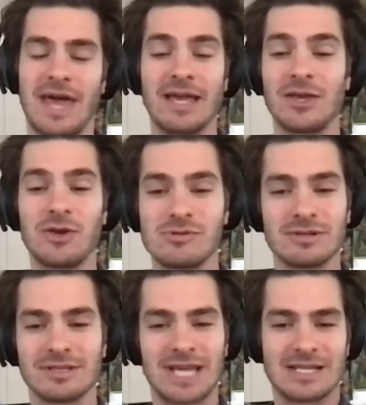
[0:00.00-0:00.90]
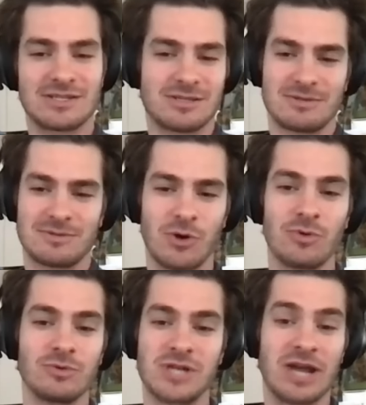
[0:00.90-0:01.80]
thank you. That's
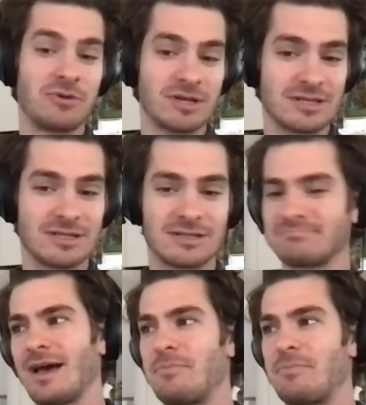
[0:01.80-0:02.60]
so generous. I